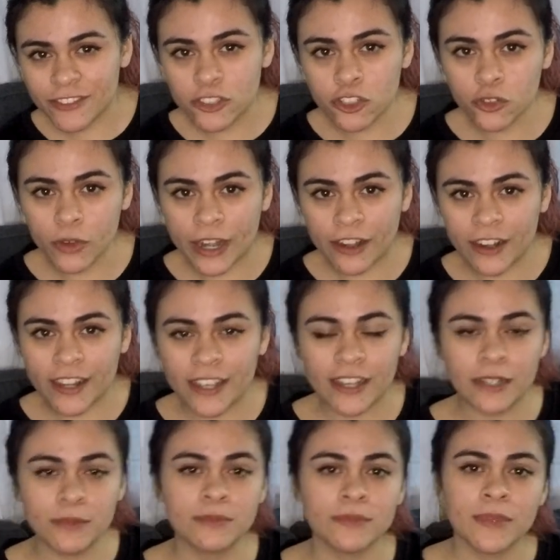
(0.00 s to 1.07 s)

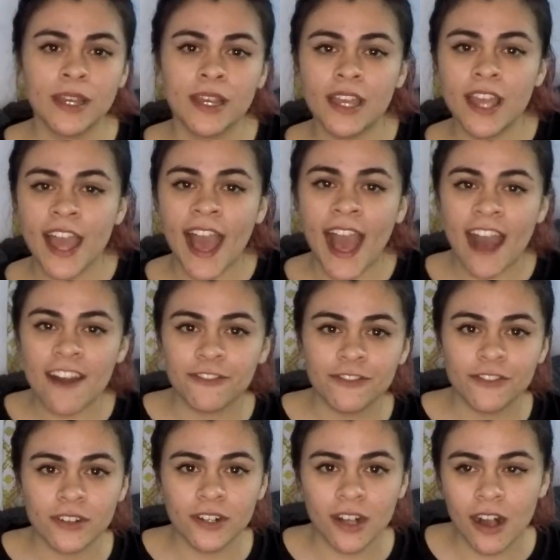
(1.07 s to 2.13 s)
terrarium, half
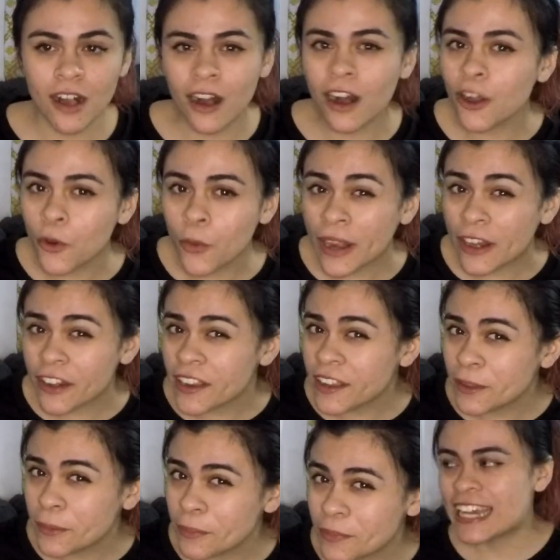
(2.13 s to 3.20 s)

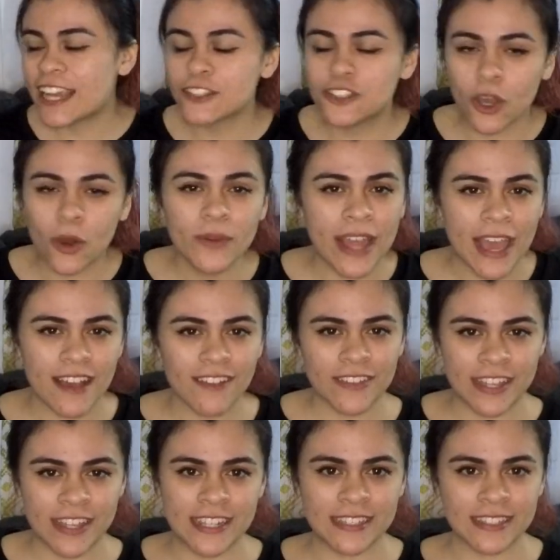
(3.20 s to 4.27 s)
aquarium. I don't have
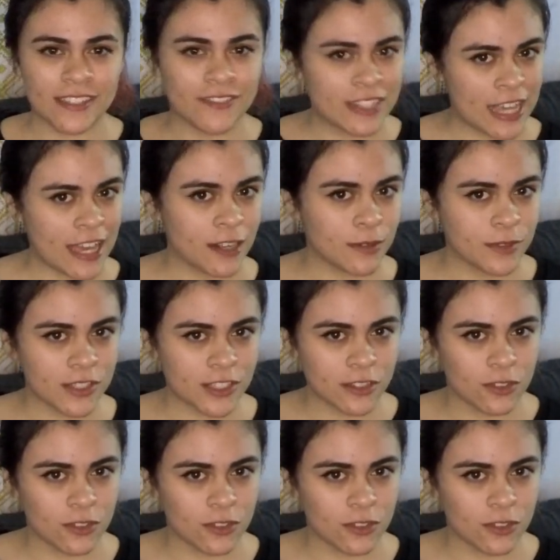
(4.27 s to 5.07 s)
any living animals in the